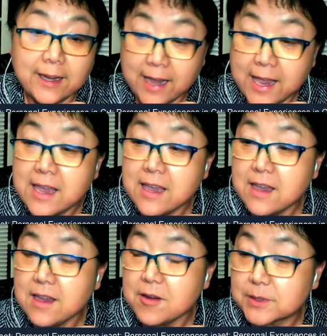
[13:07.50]
And
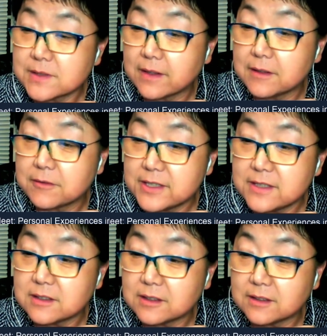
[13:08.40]
he was there
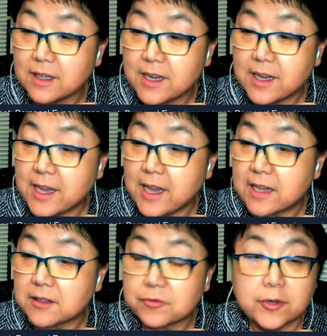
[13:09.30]
visiting. He
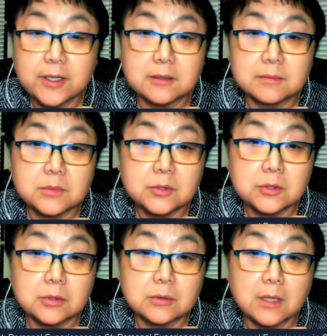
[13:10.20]
had the freedom
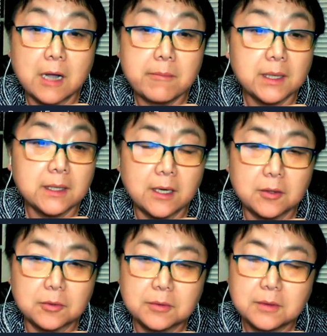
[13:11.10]
to come and
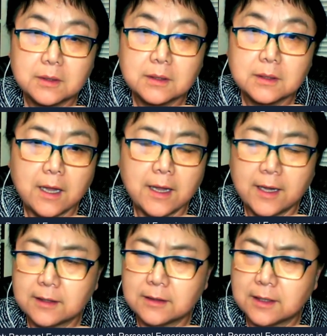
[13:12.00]
go.
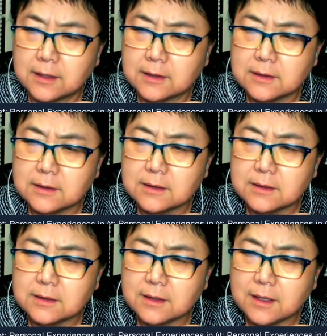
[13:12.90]
And
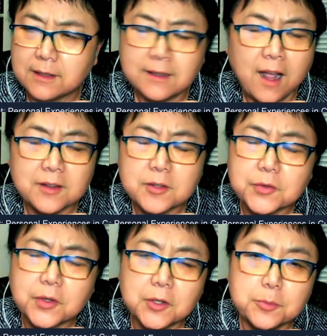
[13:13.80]
not
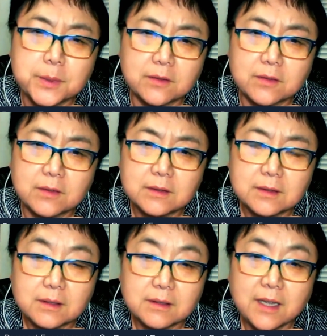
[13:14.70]
those Cubans.
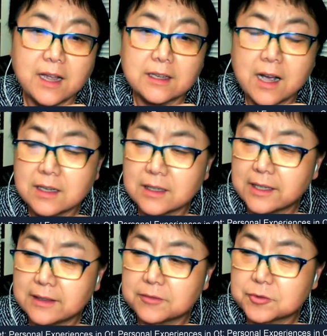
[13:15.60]
They had
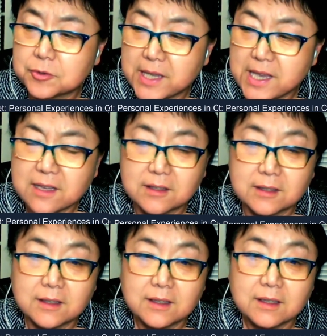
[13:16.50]
hardly enough to eat.
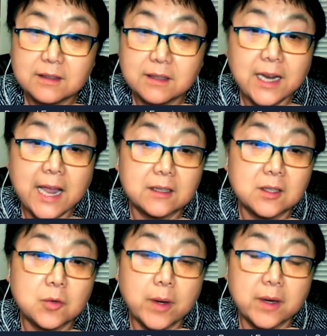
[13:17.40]
They
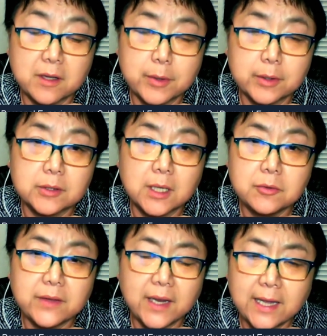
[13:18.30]
can't go where they want to
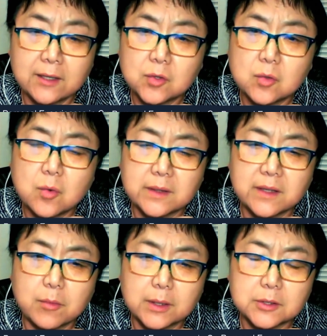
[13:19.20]
go. They can't do
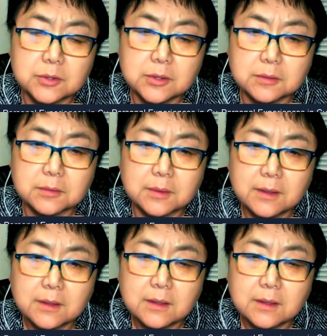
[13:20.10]
what they want to do.